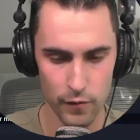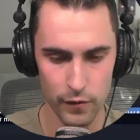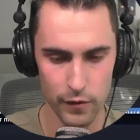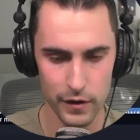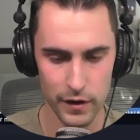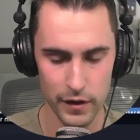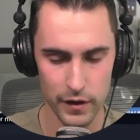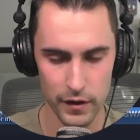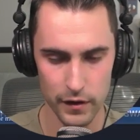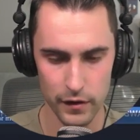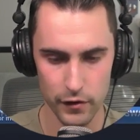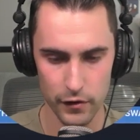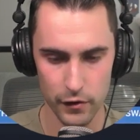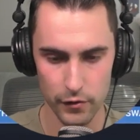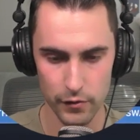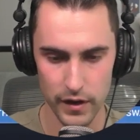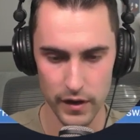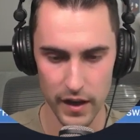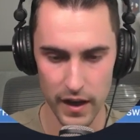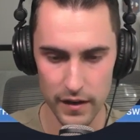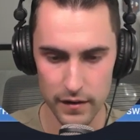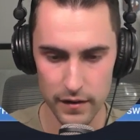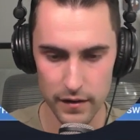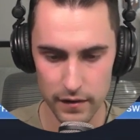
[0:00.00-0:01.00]
and hit
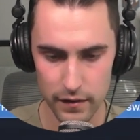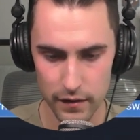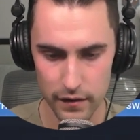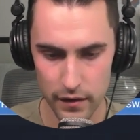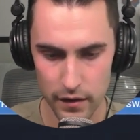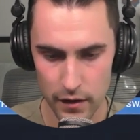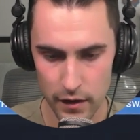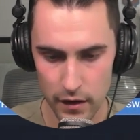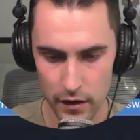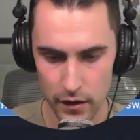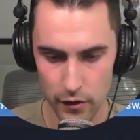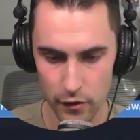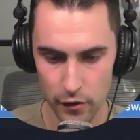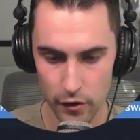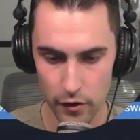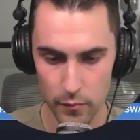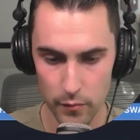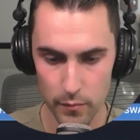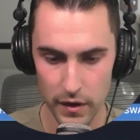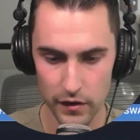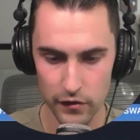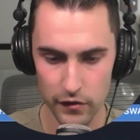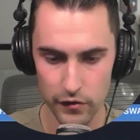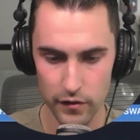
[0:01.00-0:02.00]
create. You're going to
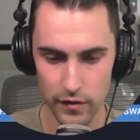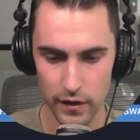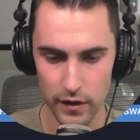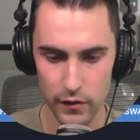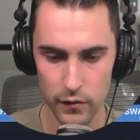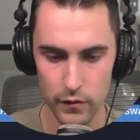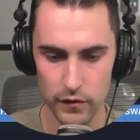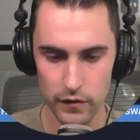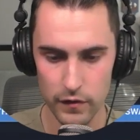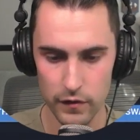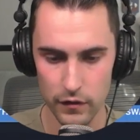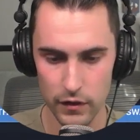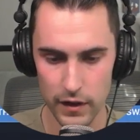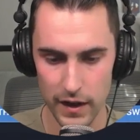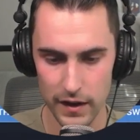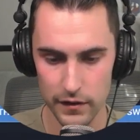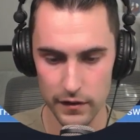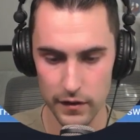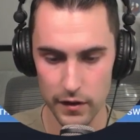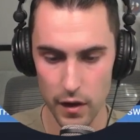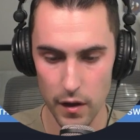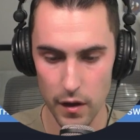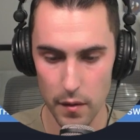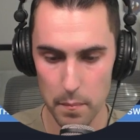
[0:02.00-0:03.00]
make sure that you
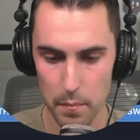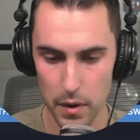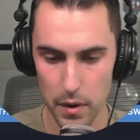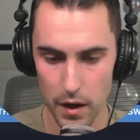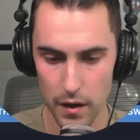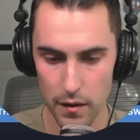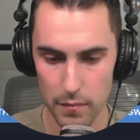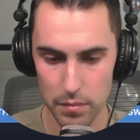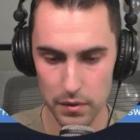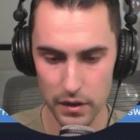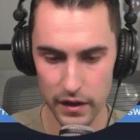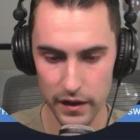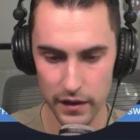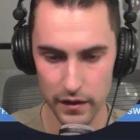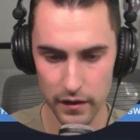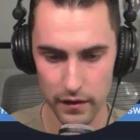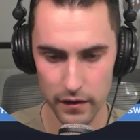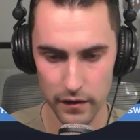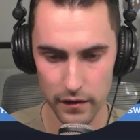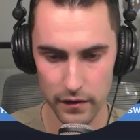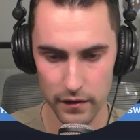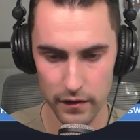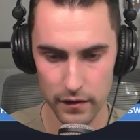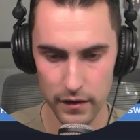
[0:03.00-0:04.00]
select public,
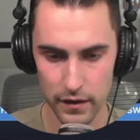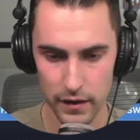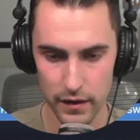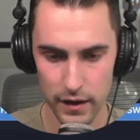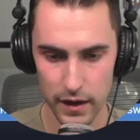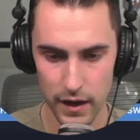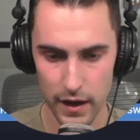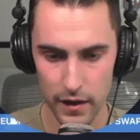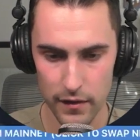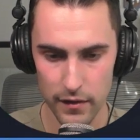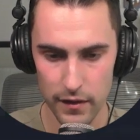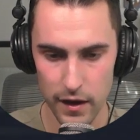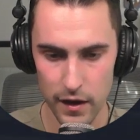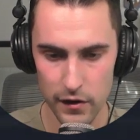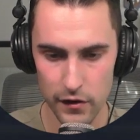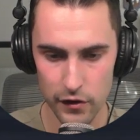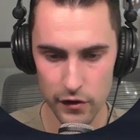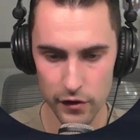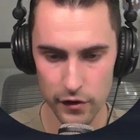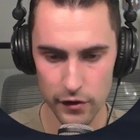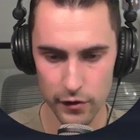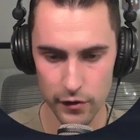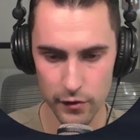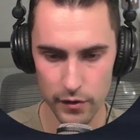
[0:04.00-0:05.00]
and then you're
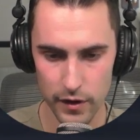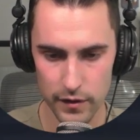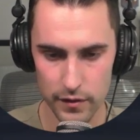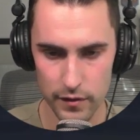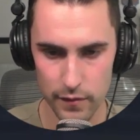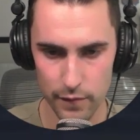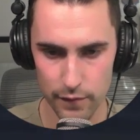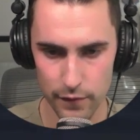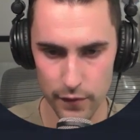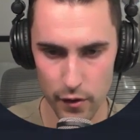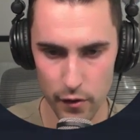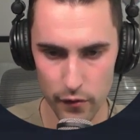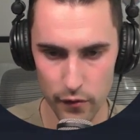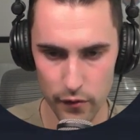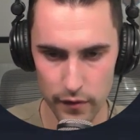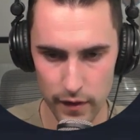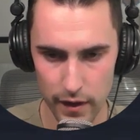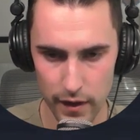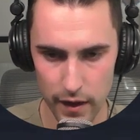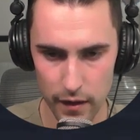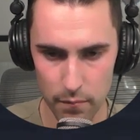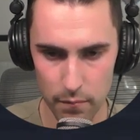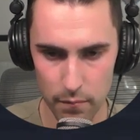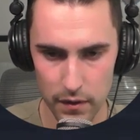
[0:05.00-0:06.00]
going to create the vault
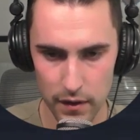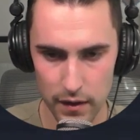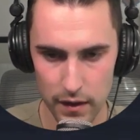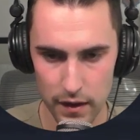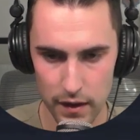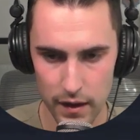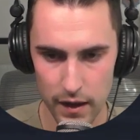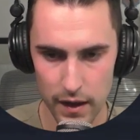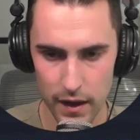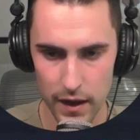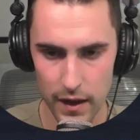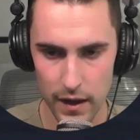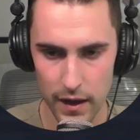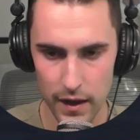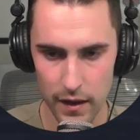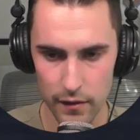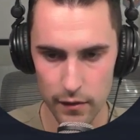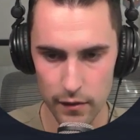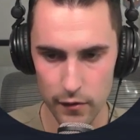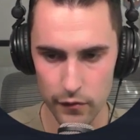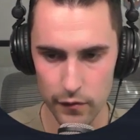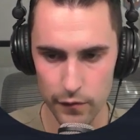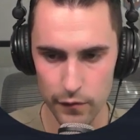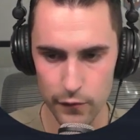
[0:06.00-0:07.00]
name. And
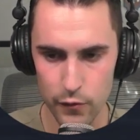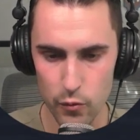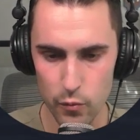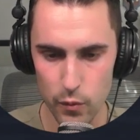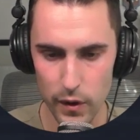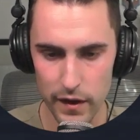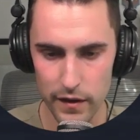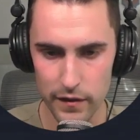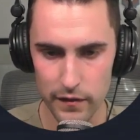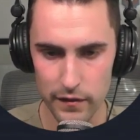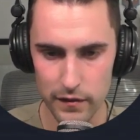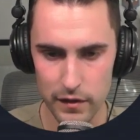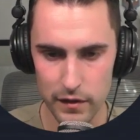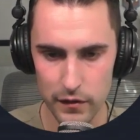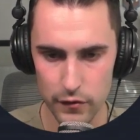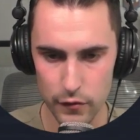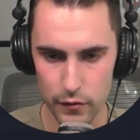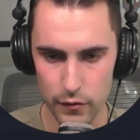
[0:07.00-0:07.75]
there's a few ways to do